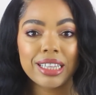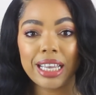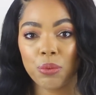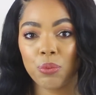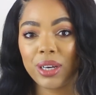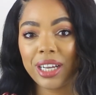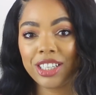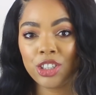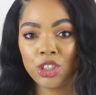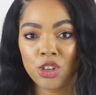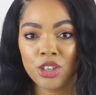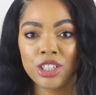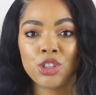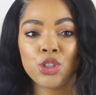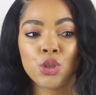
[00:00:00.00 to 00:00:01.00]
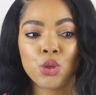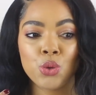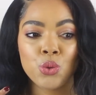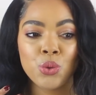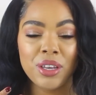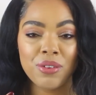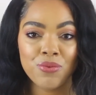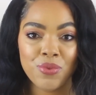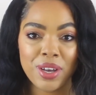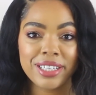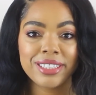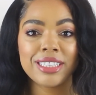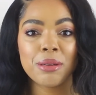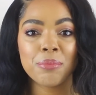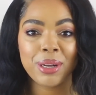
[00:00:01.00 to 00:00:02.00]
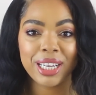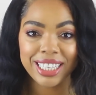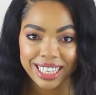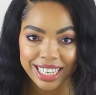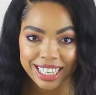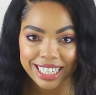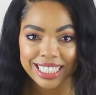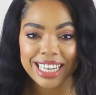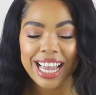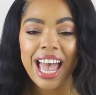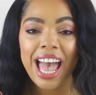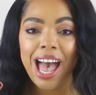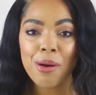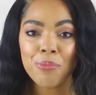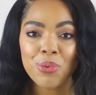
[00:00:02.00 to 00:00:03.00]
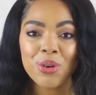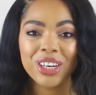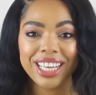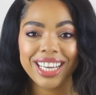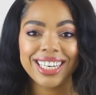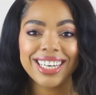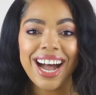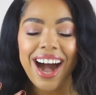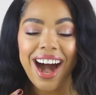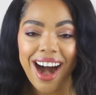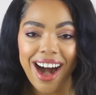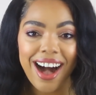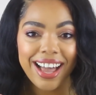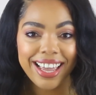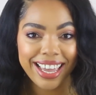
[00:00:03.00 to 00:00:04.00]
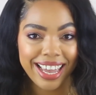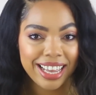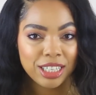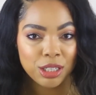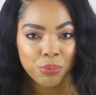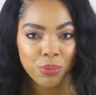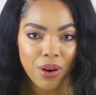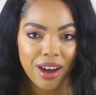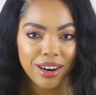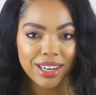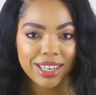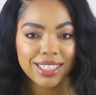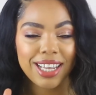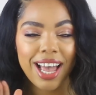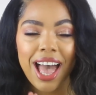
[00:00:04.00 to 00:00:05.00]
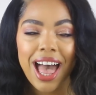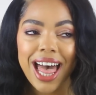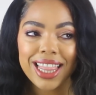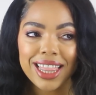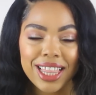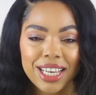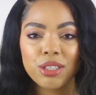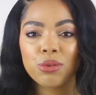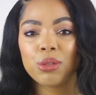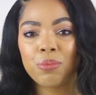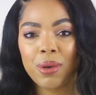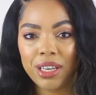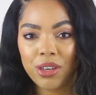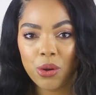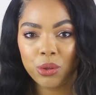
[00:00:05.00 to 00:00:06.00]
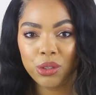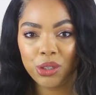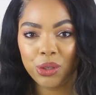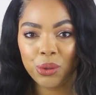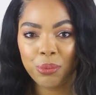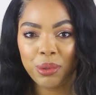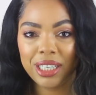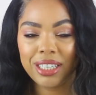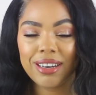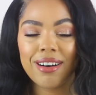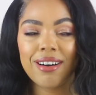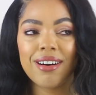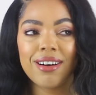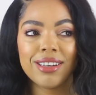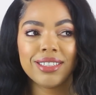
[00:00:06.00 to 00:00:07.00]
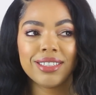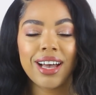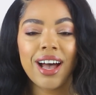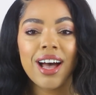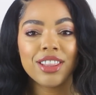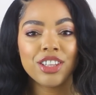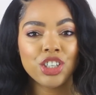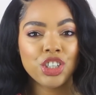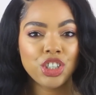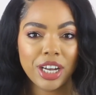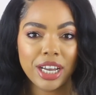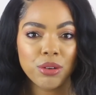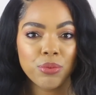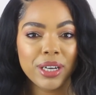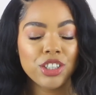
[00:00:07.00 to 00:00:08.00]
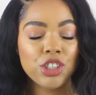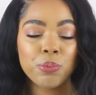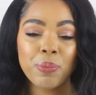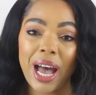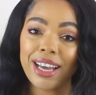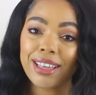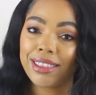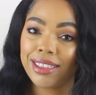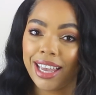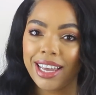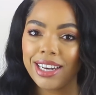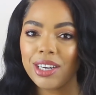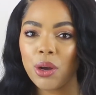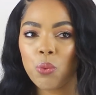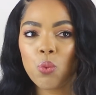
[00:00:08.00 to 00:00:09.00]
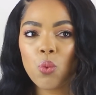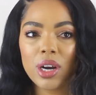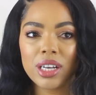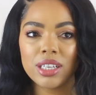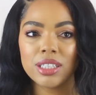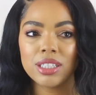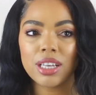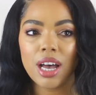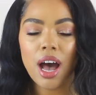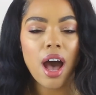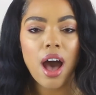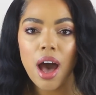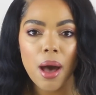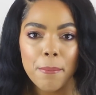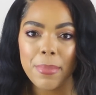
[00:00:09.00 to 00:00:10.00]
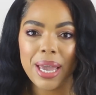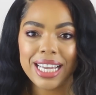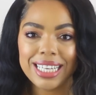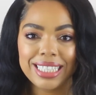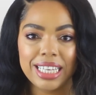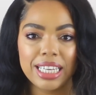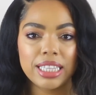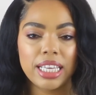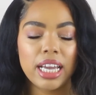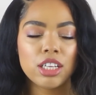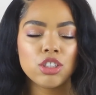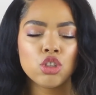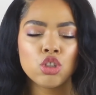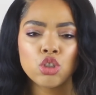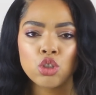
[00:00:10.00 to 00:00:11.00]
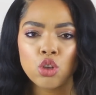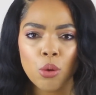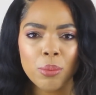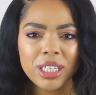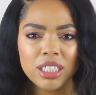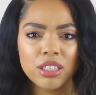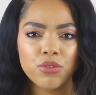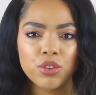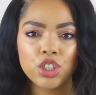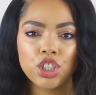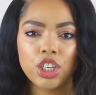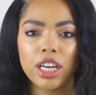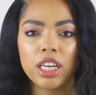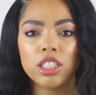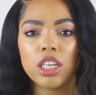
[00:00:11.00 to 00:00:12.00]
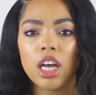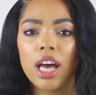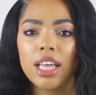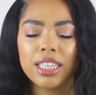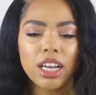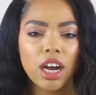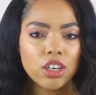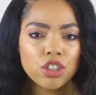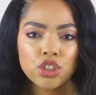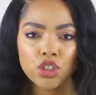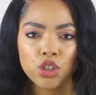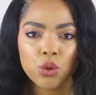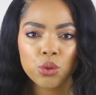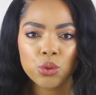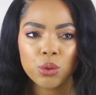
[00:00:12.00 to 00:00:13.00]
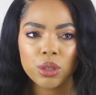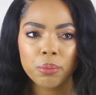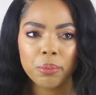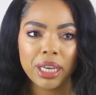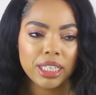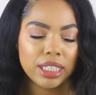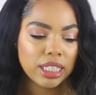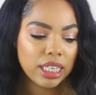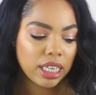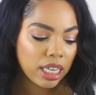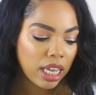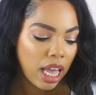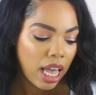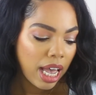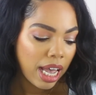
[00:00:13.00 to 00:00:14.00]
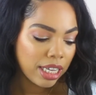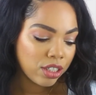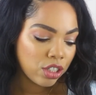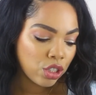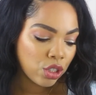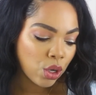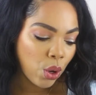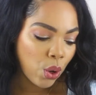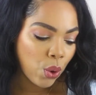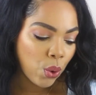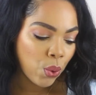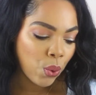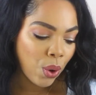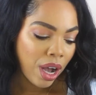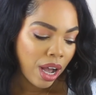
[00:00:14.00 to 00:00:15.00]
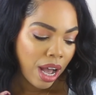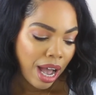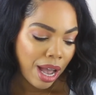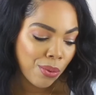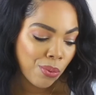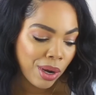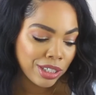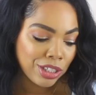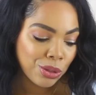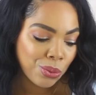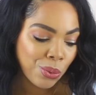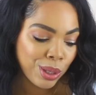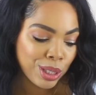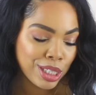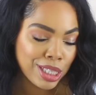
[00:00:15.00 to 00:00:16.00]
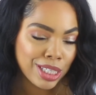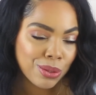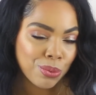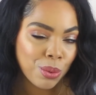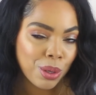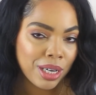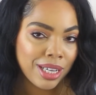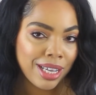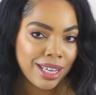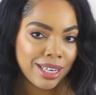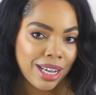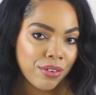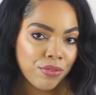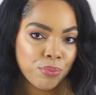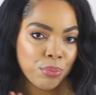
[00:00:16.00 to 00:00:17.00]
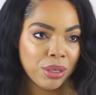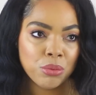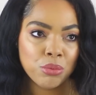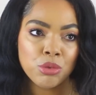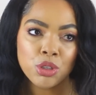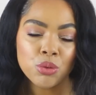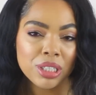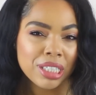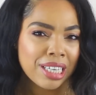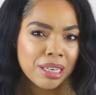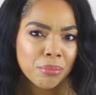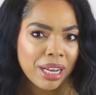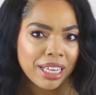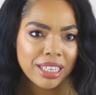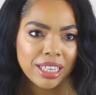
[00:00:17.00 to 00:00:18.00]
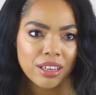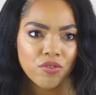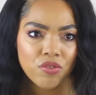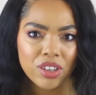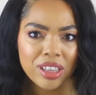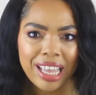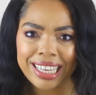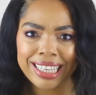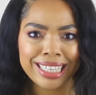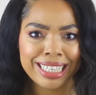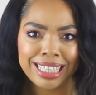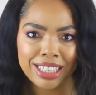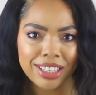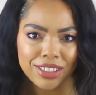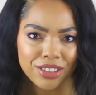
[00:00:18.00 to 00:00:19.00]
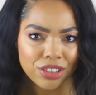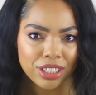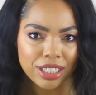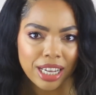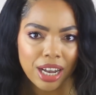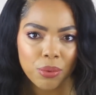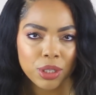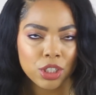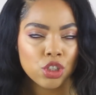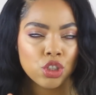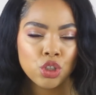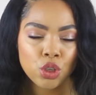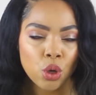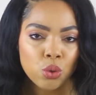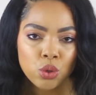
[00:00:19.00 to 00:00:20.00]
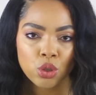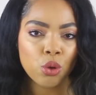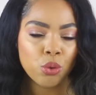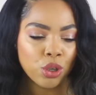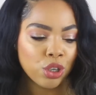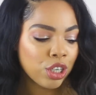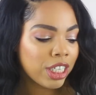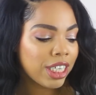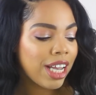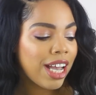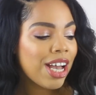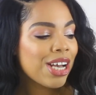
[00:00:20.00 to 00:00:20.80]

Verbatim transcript: Like when I started to invest in my kit and put in high end products, this was my go to because the shade range back then was amazing. They had so many different shades. The undertones were amazing. And so I went towards this one and I've been using it in my kit for like years now. It's so, so good.